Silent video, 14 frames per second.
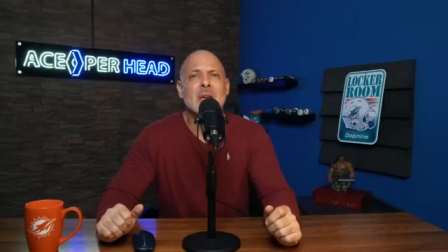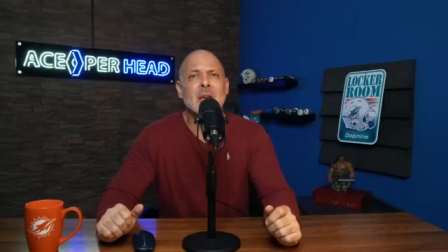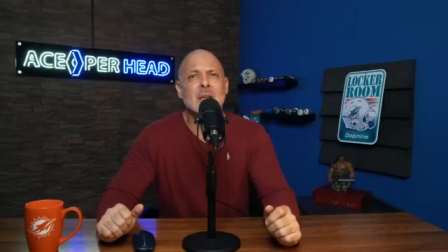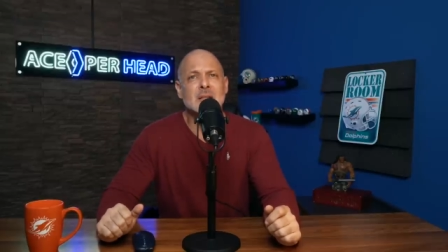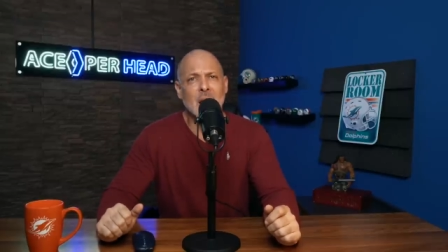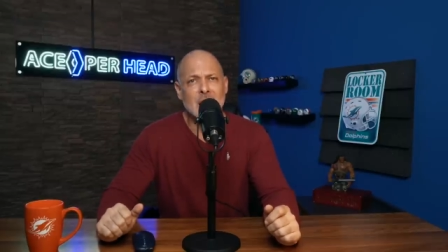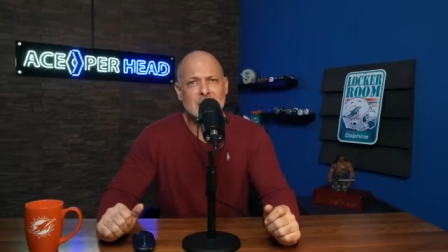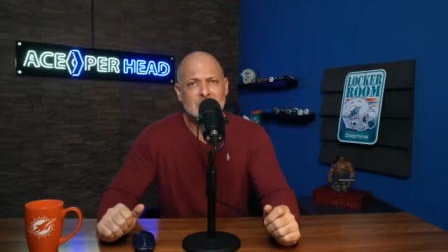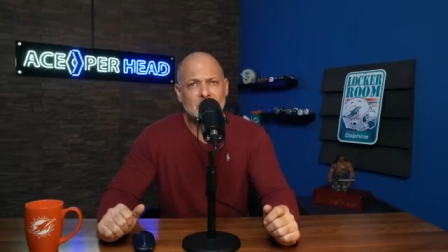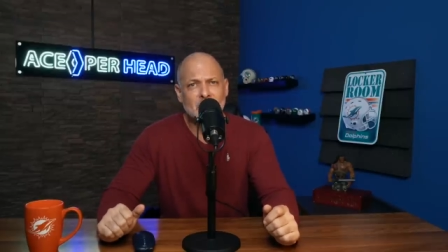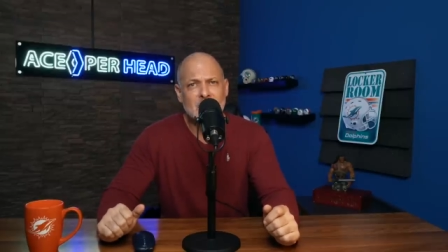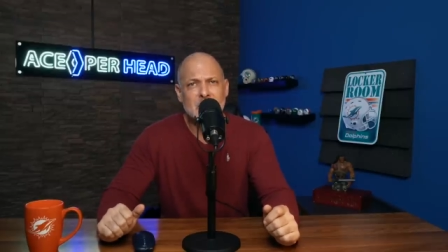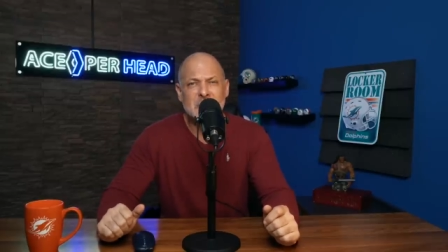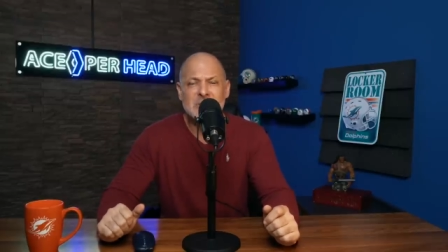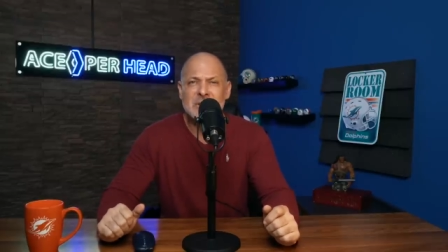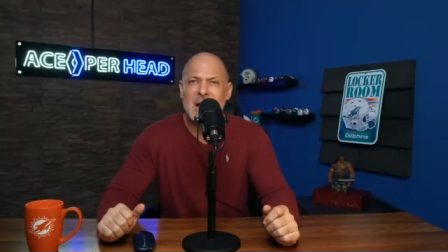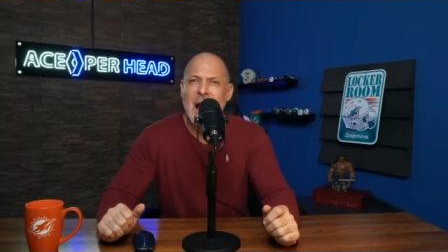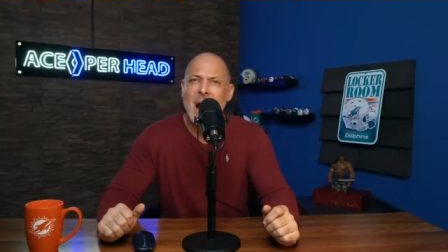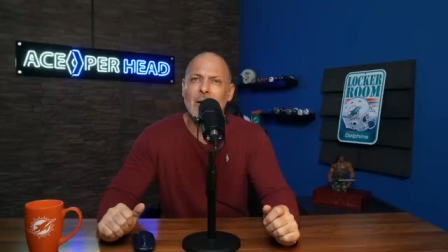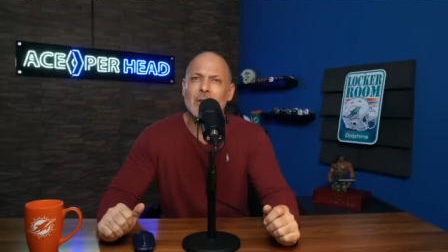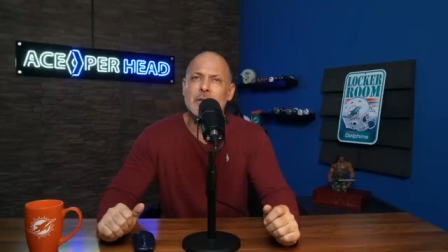It does scream a
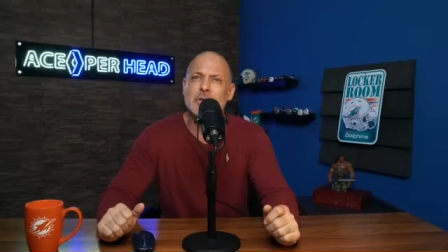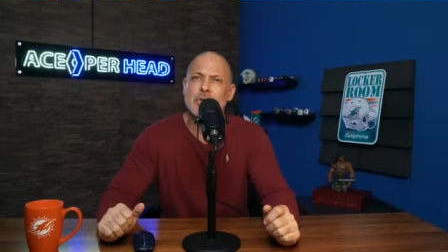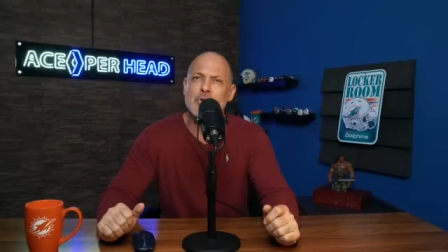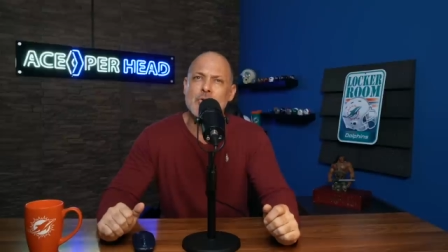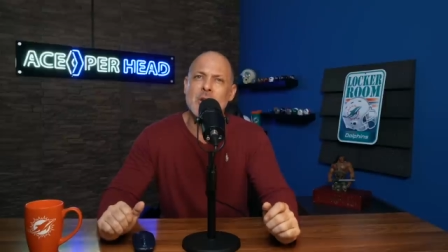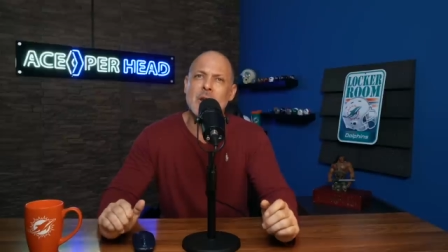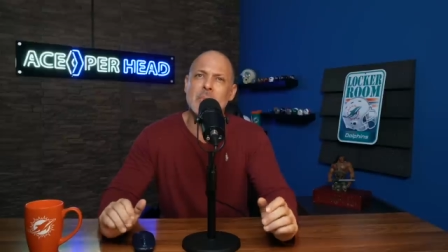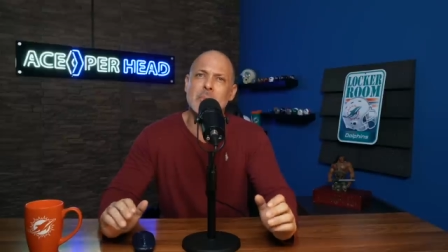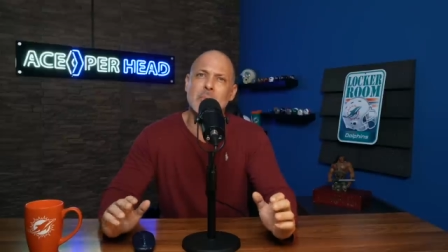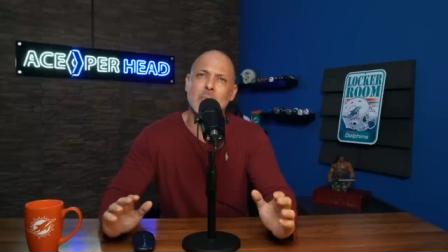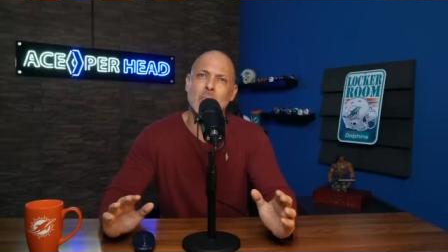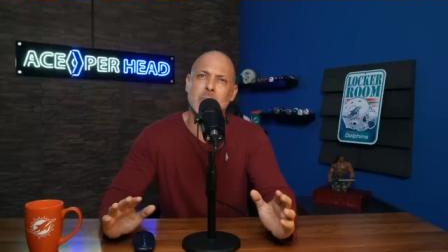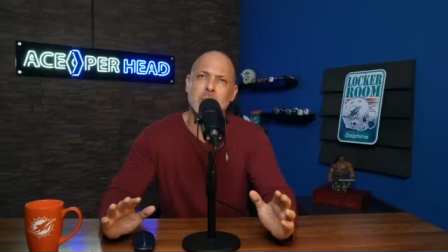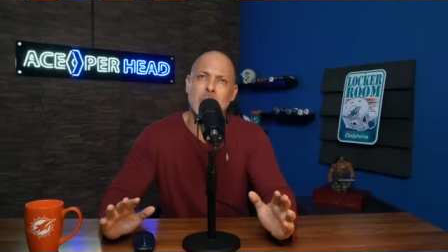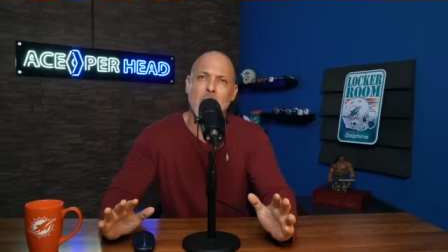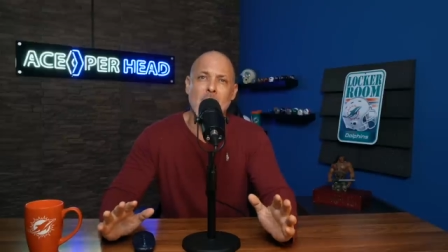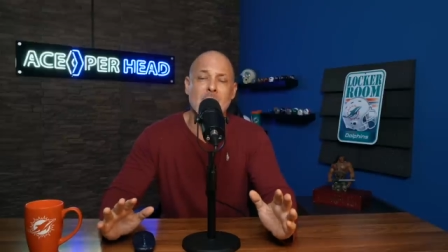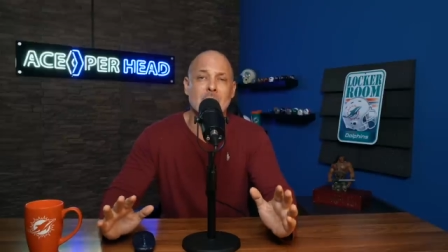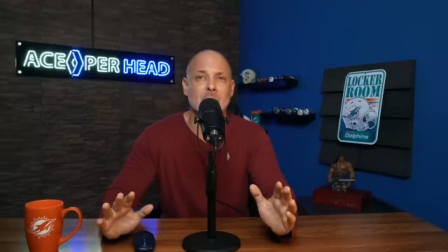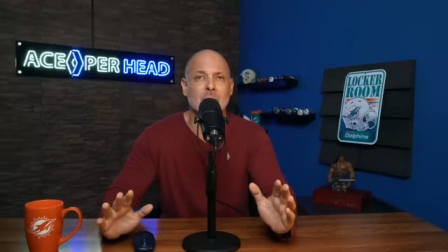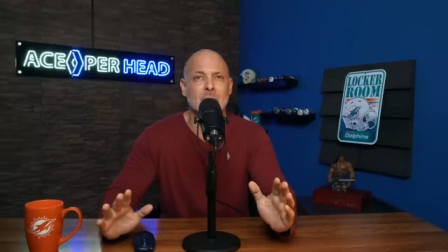solid unit, but